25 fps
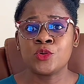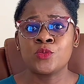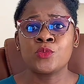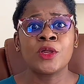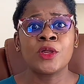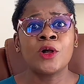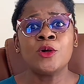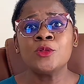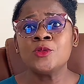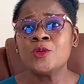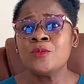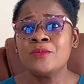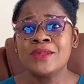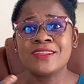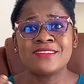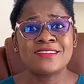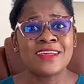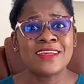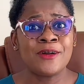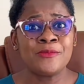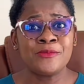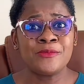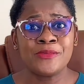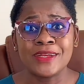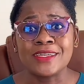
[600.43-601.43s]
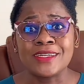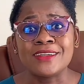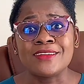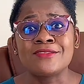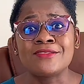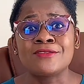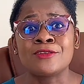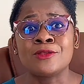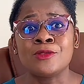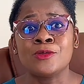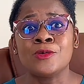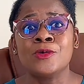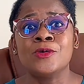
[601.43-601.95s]
We all know
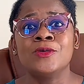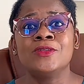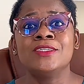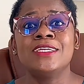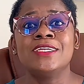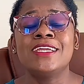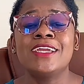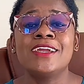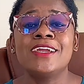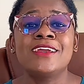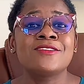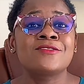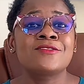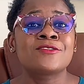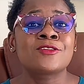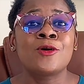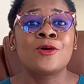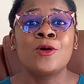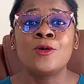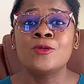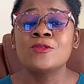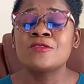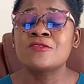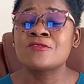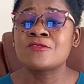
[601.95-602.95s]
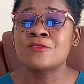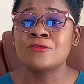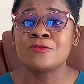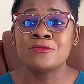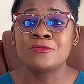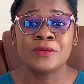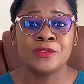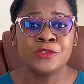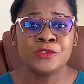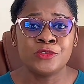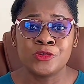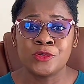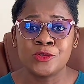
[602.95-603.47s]
methylprednisolone. Here it's called
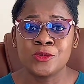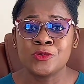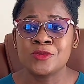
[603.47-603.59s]
solumedrol.